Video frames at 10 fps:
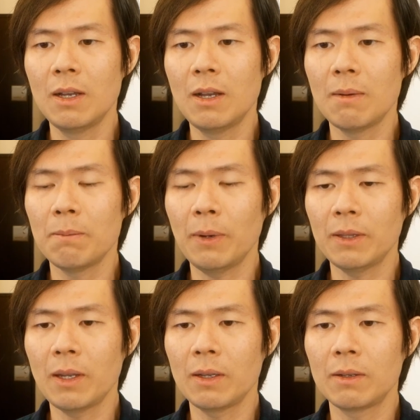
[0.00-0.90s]
but
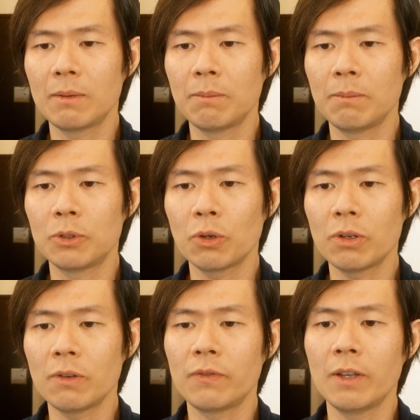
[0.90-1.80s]
they,
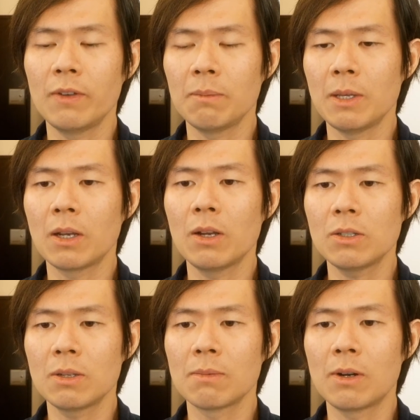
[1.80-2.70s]
short of giving me
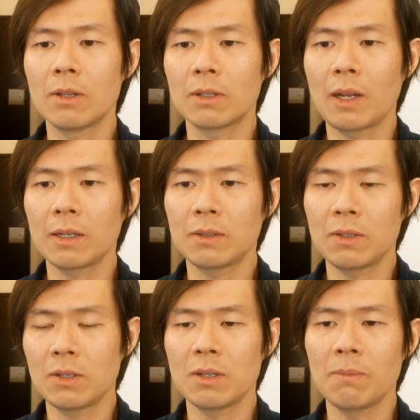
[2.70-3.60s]
custom contacts,
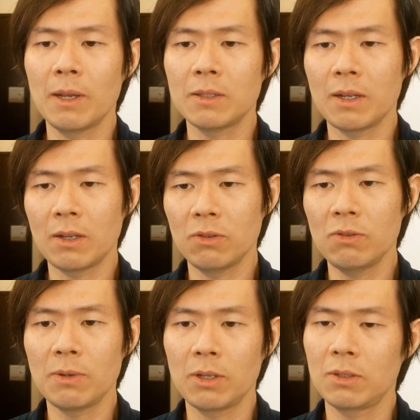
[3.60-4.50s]
this is the best they can do
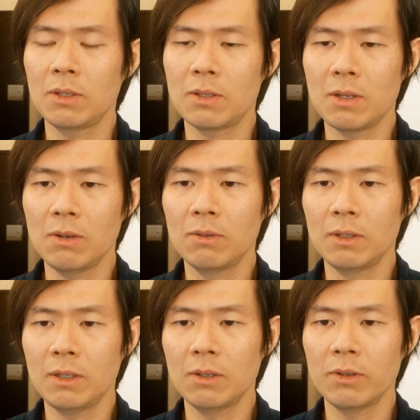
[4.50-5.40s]
because it's the
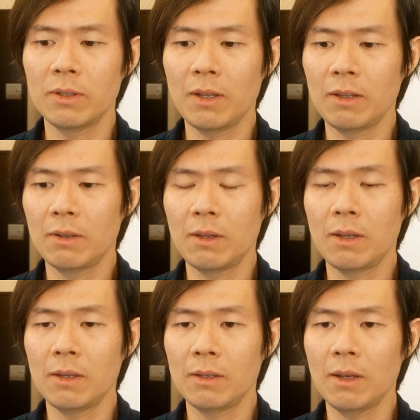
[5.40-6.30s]
only,
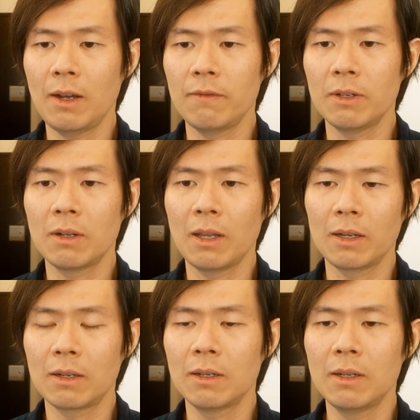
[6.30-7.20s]
they have it like
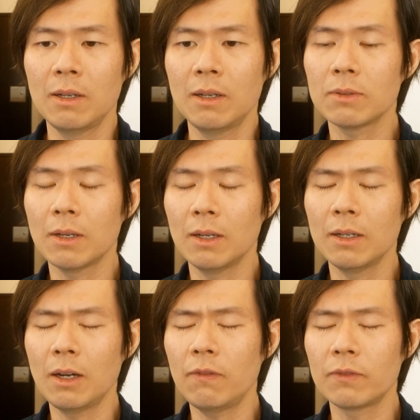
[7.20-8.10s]

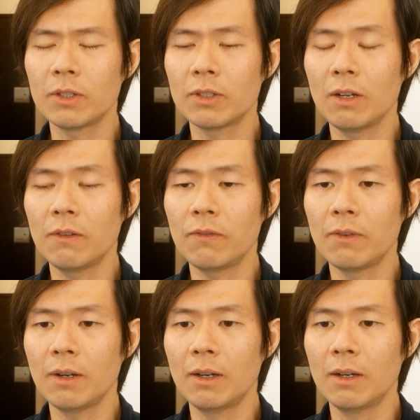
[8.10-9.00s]
off the shelf
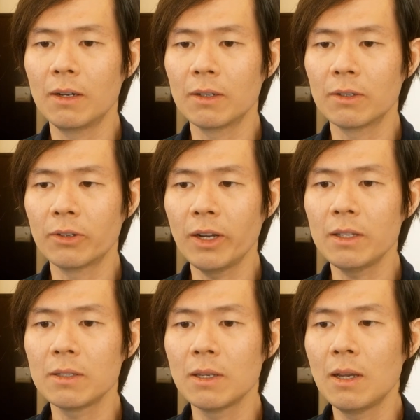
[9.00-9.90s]

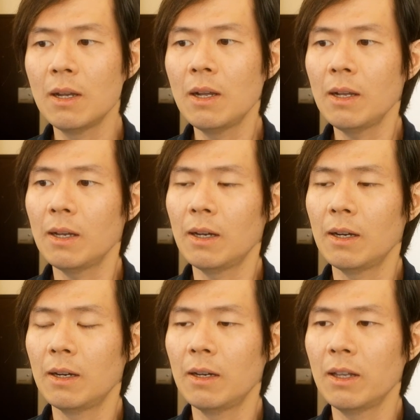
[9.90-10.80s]
grades,
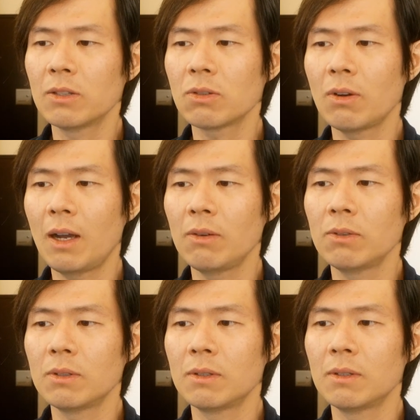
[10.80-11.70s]
and so I
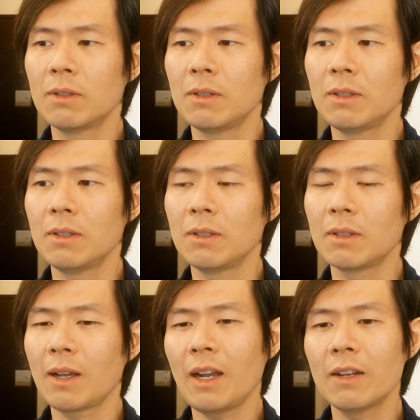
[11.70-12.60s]
would
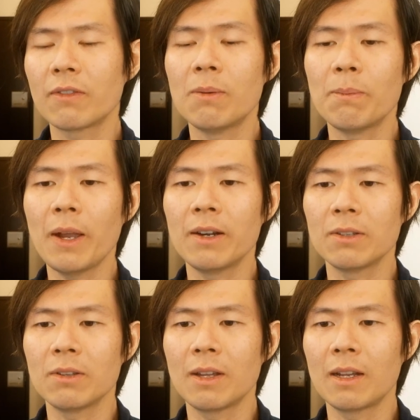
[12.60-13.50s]
kind of compare it
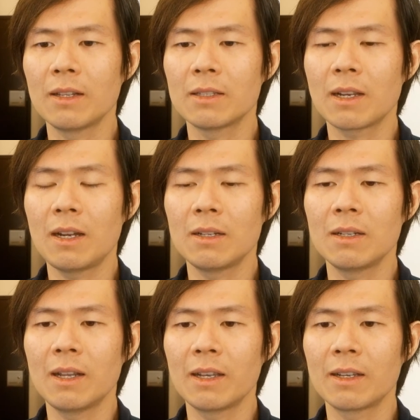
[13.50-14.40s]
to that. It's kind of
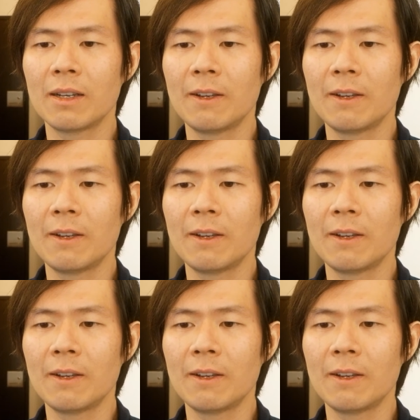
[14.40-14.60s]
like